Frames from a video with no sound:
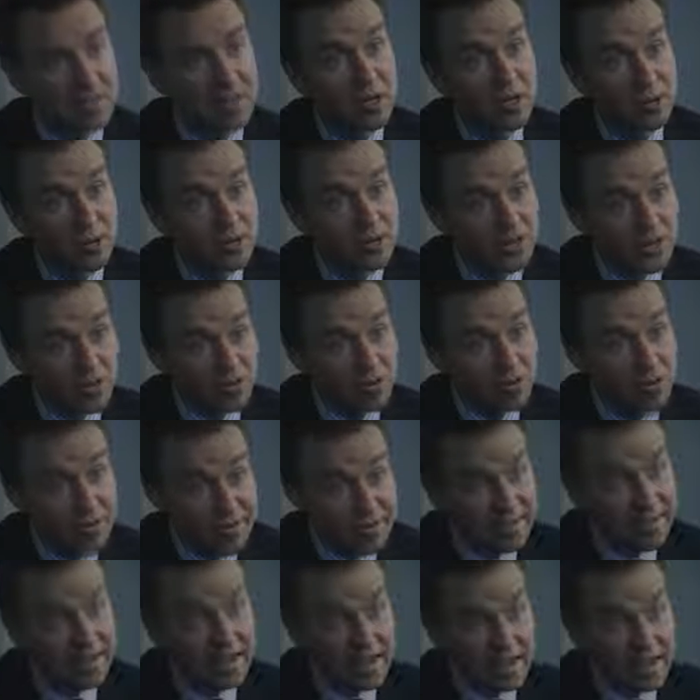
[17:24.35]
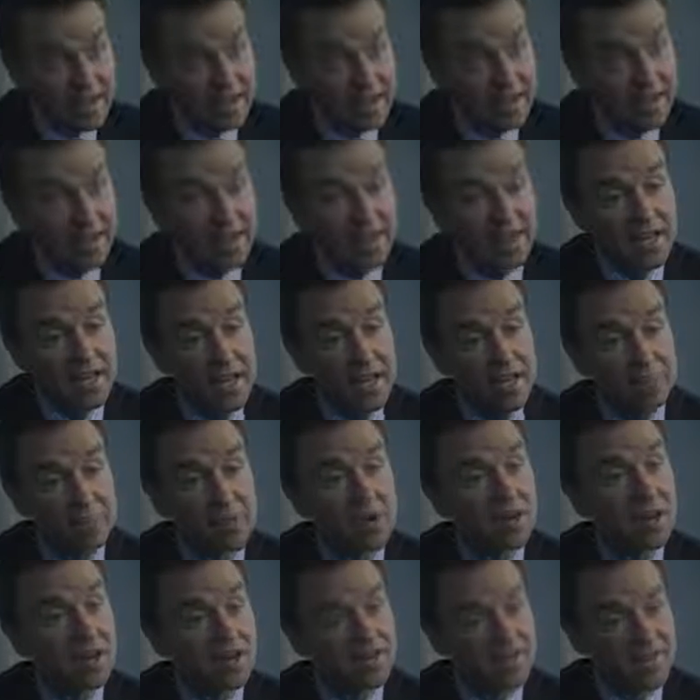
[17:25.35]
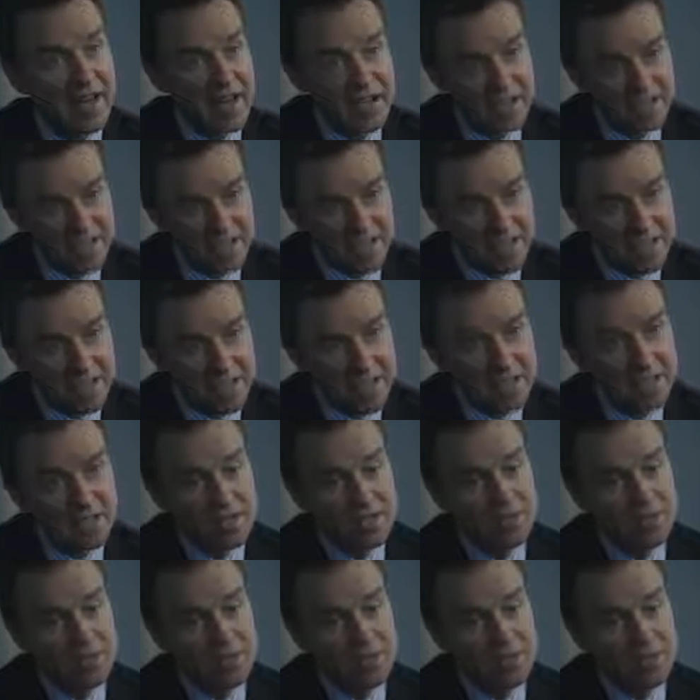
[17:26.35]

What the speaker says: becoming increasingly more advanced.